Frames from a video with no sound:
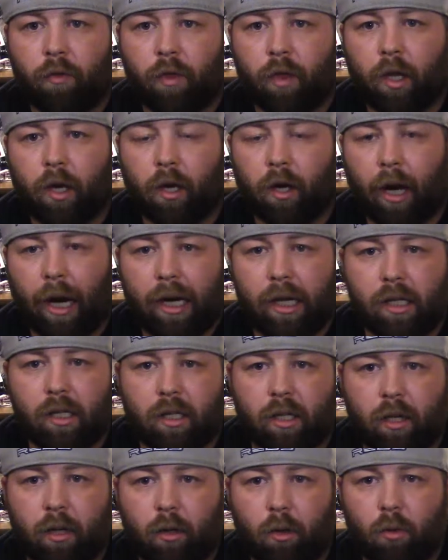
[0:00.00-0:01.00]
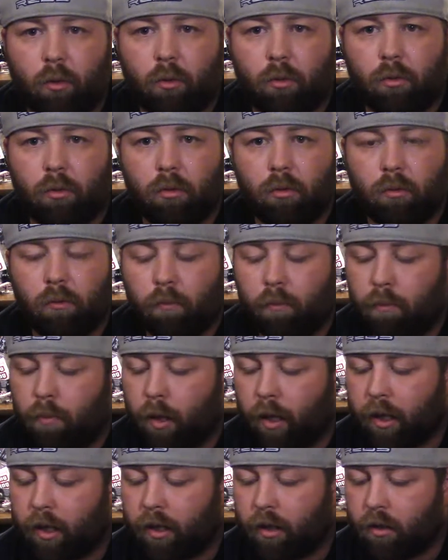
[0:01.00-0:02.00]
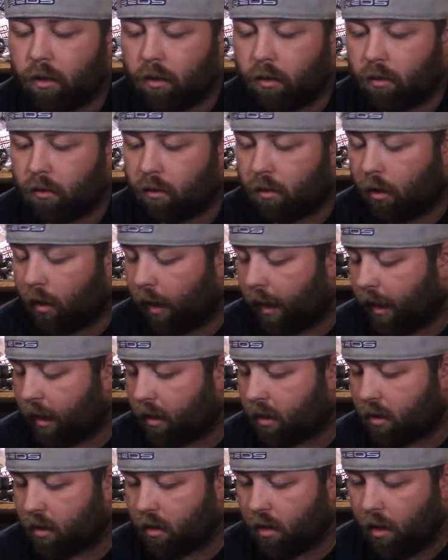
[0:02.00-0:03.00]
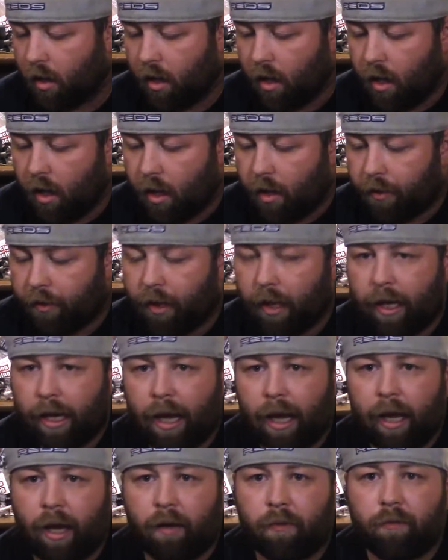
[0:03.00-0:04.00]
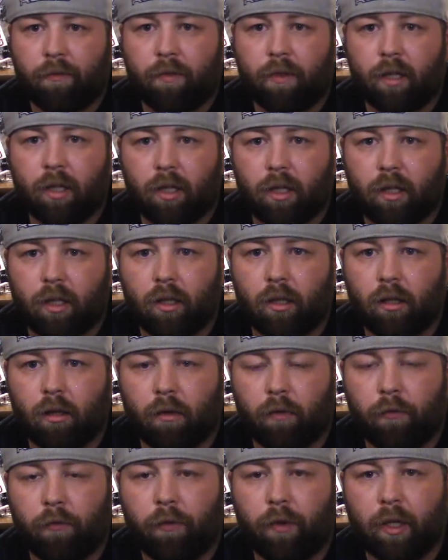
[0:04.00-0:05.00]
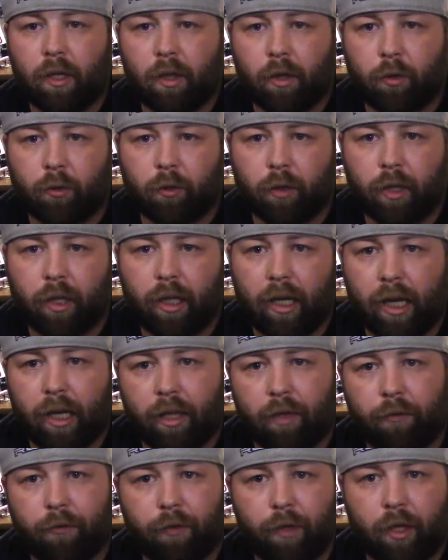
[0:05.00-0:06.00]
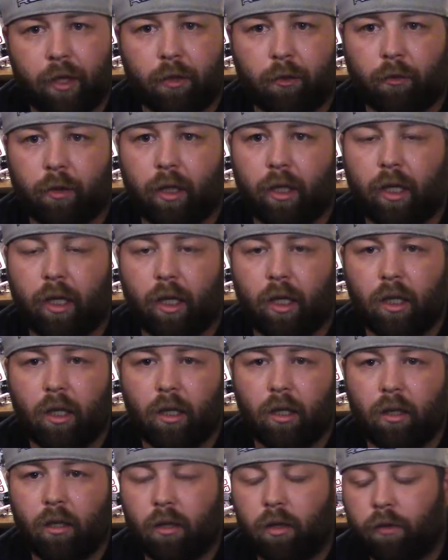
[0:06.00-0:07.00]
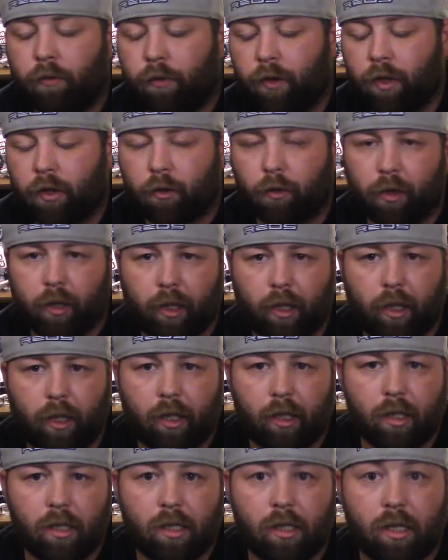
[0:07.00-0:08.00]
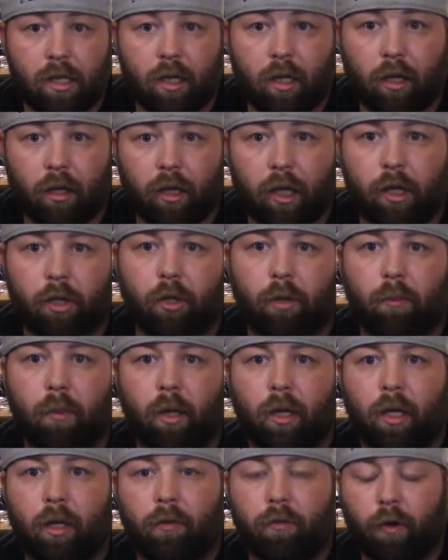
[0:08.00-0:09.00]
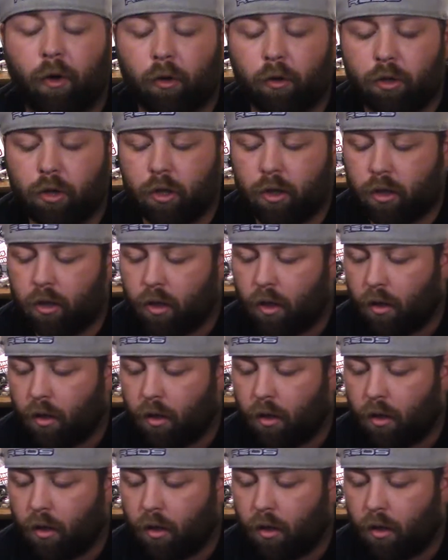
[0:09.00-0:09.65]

their 8-scale buggy class. They have the V3 and the V3E. The V3E is the electric buggy version.